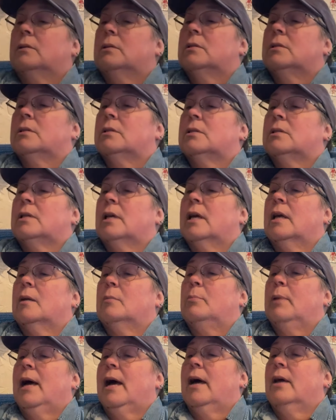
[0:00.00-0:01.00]
does it say?
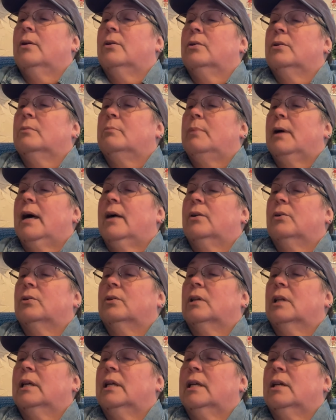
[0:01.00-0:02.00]
Pattern
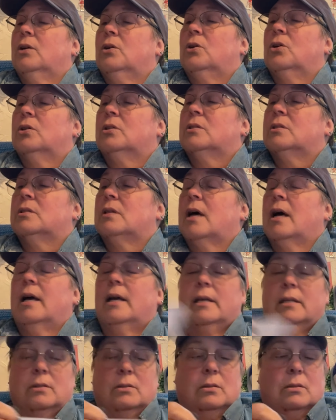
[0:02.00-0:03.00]
link, hook
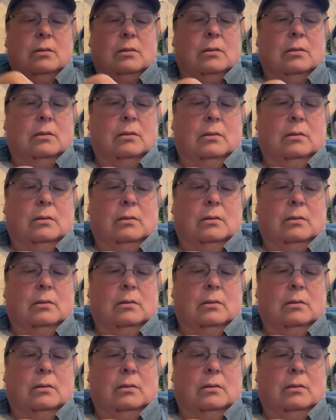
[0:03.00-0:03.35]
size,